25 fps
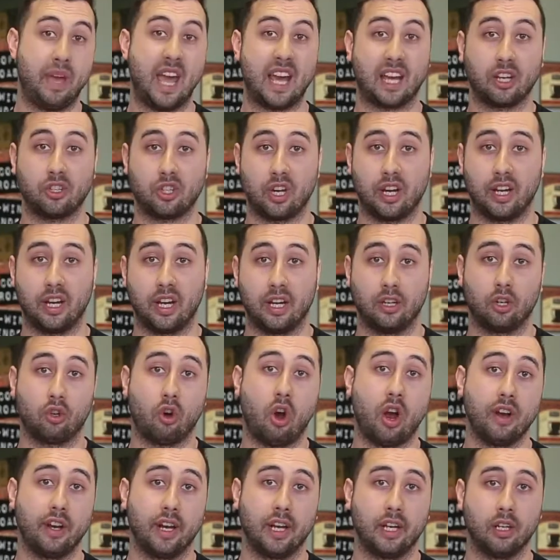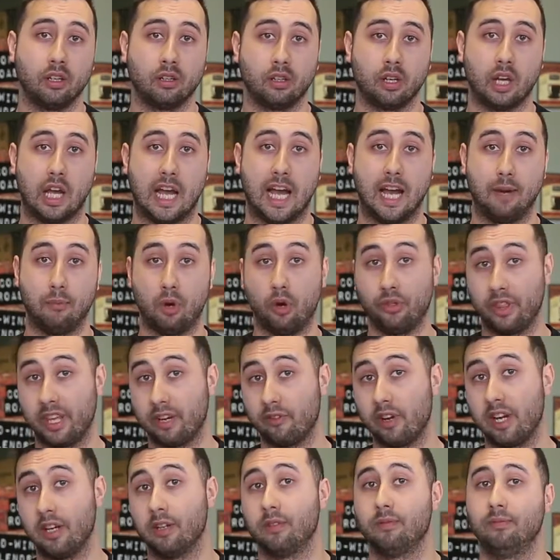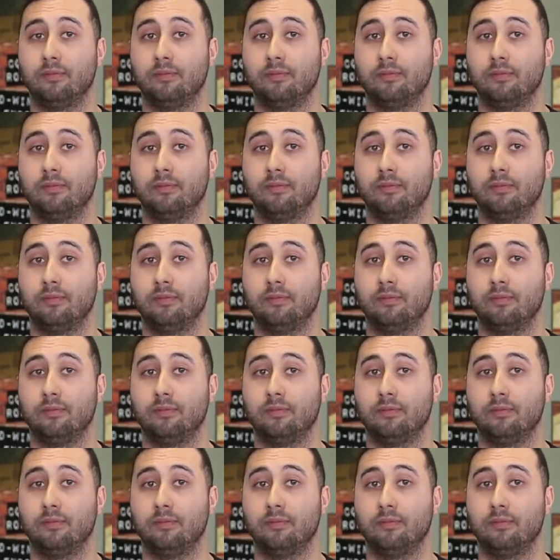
packaging and grinding um, on their end.